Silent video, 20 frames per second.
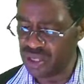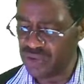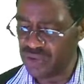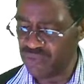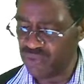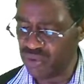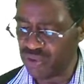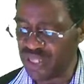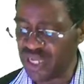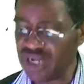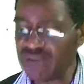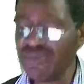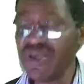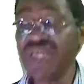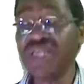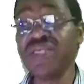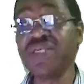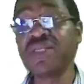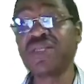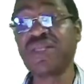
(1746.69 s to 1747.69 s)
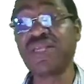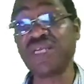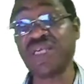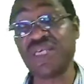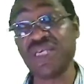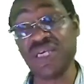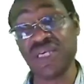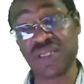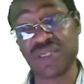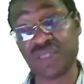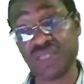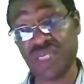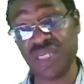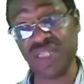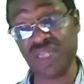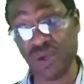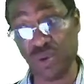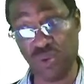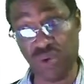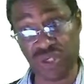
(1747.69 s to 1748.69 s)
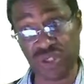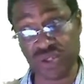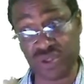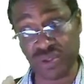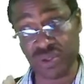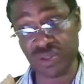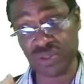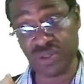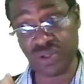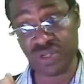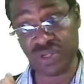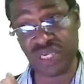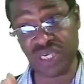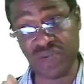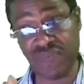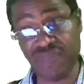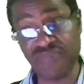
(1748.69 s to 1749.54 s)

for the remaining 3 years in the question. Okay?